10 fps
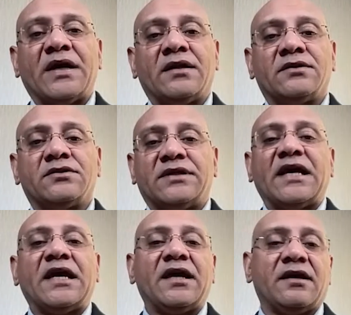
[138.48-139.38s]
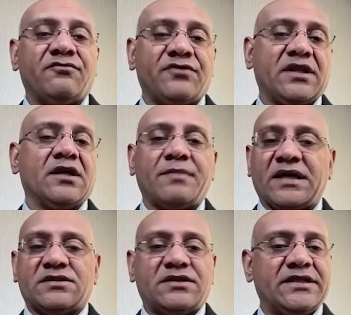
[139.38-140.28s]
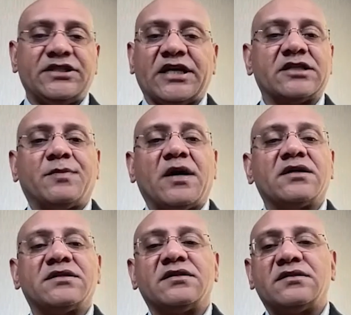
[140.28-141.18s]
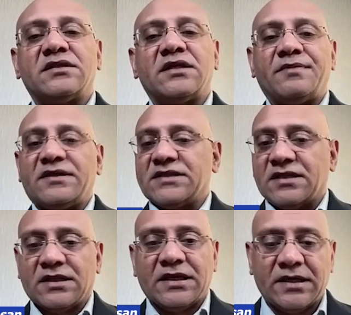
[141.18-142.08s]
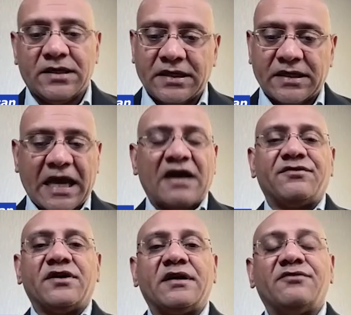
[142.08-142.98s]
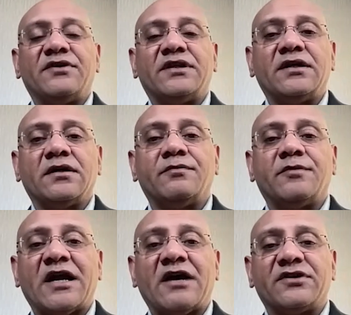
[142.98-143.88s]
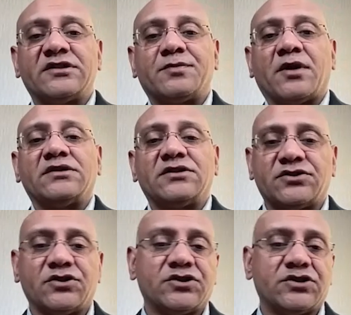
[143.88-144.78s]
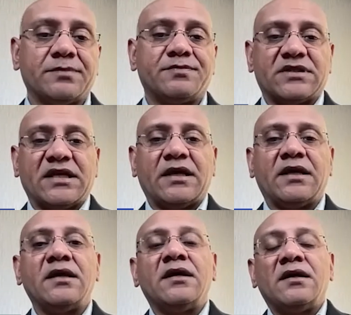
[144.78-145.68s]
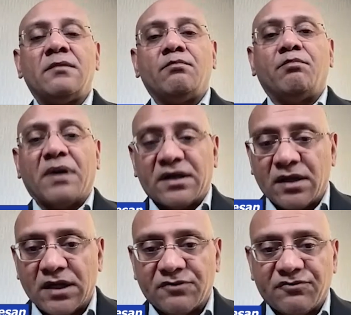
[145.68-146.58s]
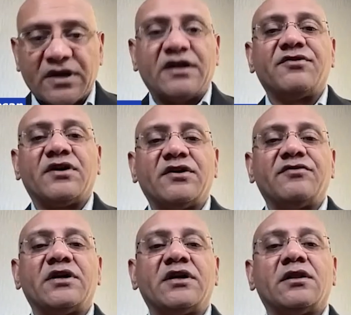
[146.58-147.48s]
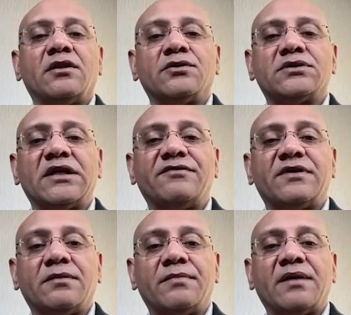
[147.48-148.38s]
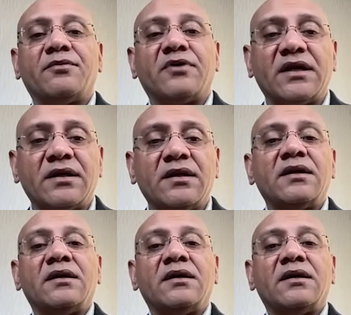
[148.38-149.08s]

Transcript: And today, NVIDIA makes DGX boxes. They basically have their NVIDIA graphics processor chips. They bundle it very, very, very closely with the memory.